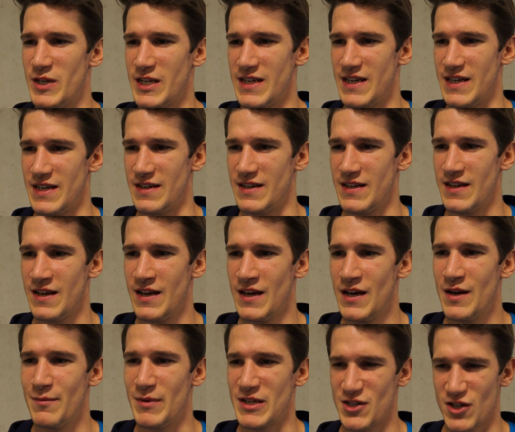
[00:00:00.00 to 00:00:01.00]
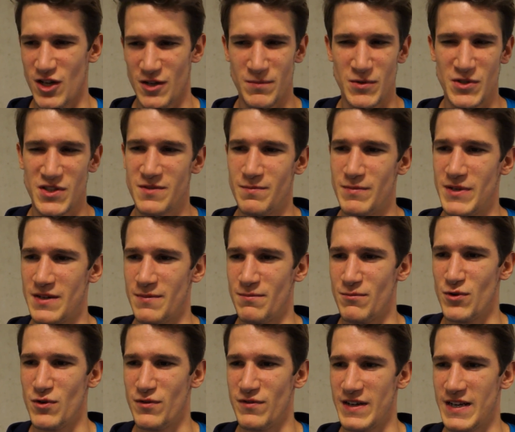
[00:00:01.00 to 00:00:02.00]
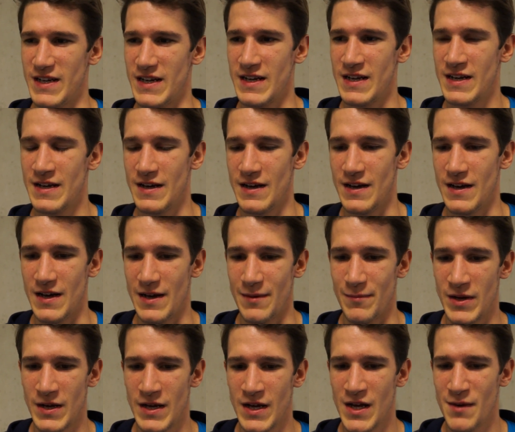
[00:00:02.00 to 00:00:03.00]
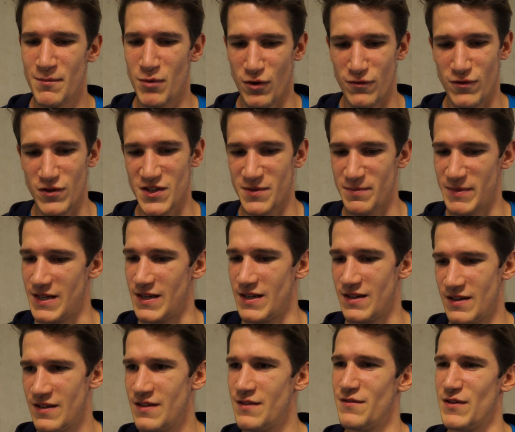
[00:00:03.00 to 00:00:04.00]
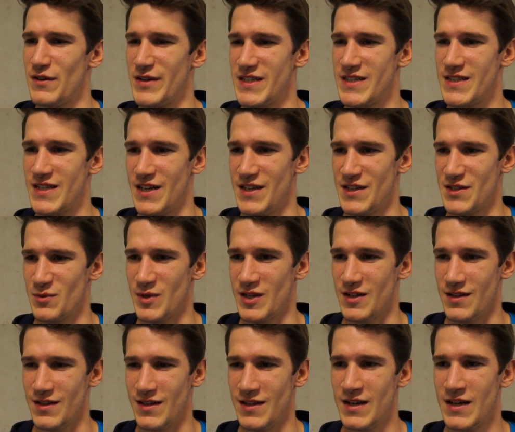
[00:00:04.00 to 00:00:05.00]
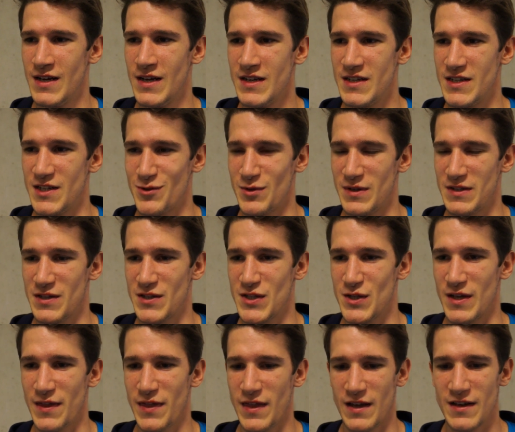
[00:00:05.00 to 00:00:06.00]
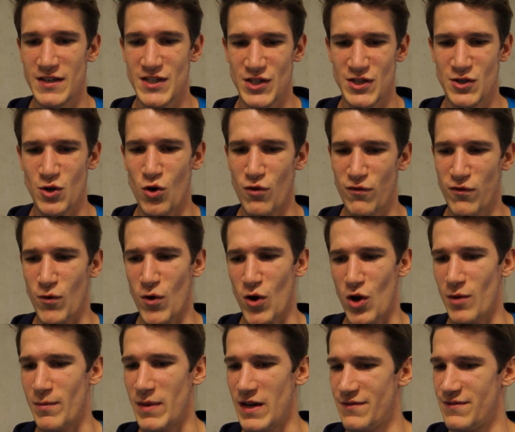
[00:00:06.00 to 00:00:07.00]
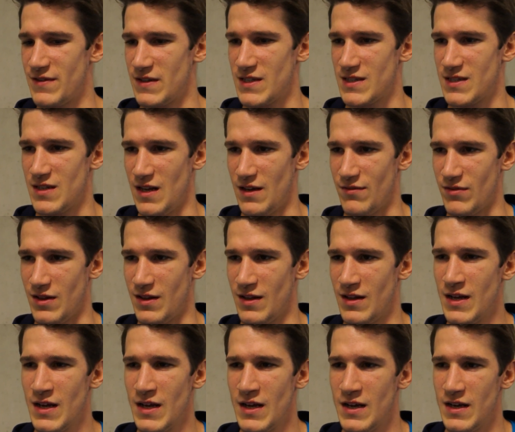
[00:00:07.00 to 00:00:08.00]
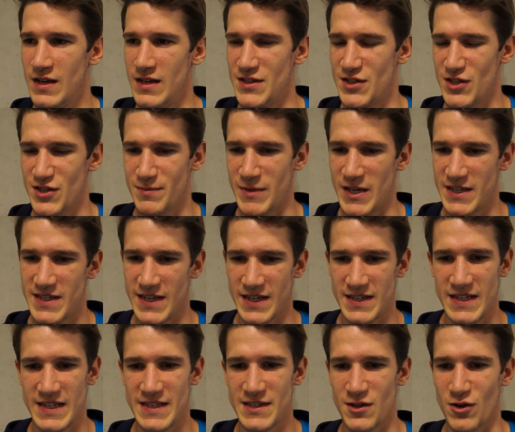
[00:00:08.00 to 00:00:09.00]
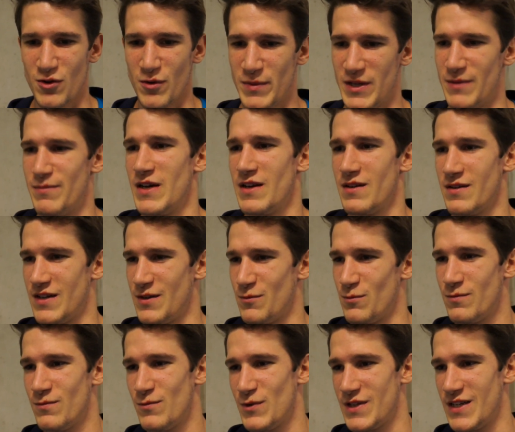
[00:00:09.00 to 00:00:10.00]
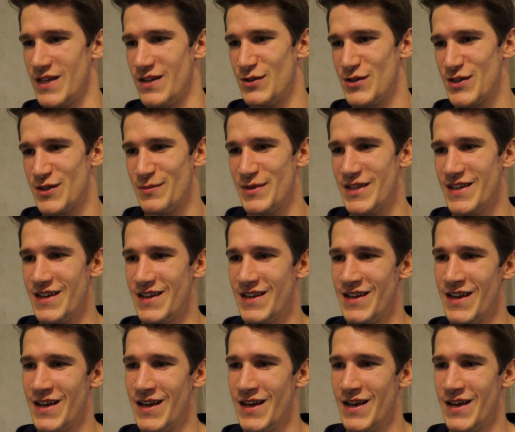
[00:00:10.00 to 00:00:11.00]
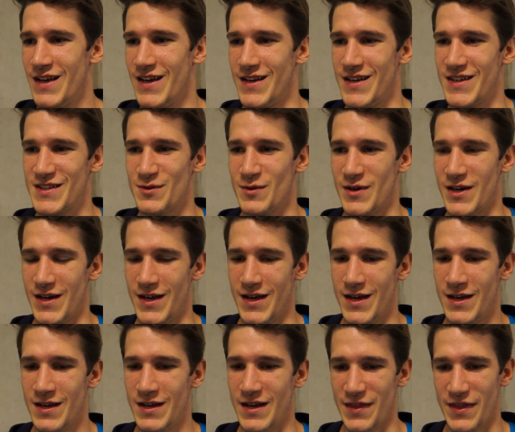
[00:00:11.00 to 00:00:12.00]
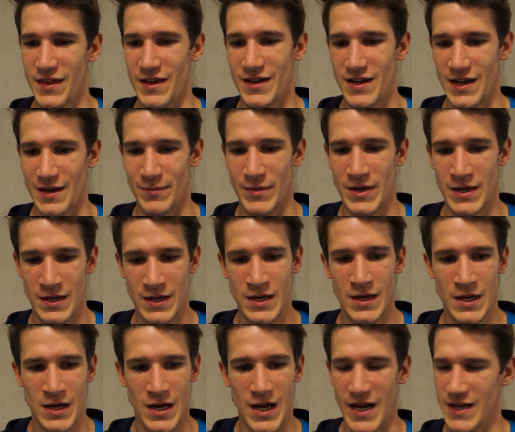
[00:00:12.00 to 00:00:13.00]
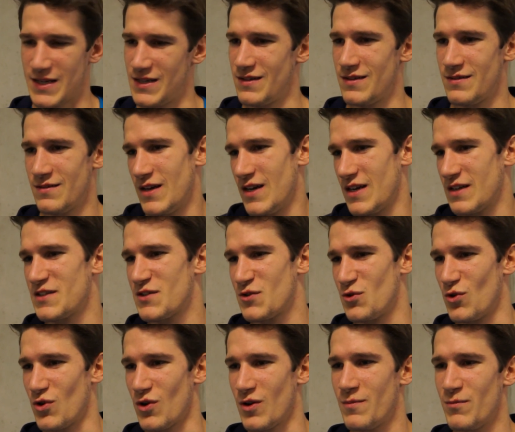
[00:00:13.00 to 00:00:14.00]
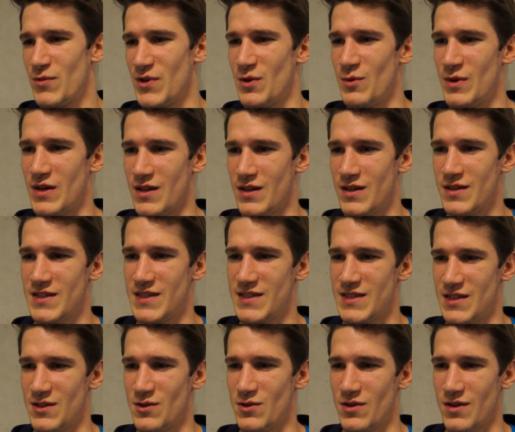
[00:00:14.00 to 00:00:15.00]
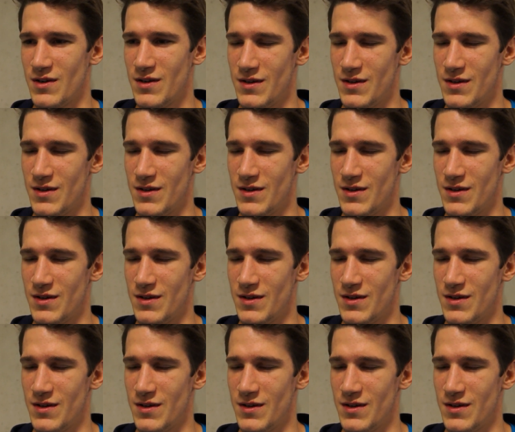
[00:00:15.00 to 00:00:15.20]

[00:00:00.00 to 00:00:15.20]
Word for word: weekend. My shot put's been improving. Um, pole vault's been very steady as well this winter. So I think just overall my fitness level and just my techniques are a bit better than what they used to be, and that's why I think I'm, I can I can score pretty well this indoor.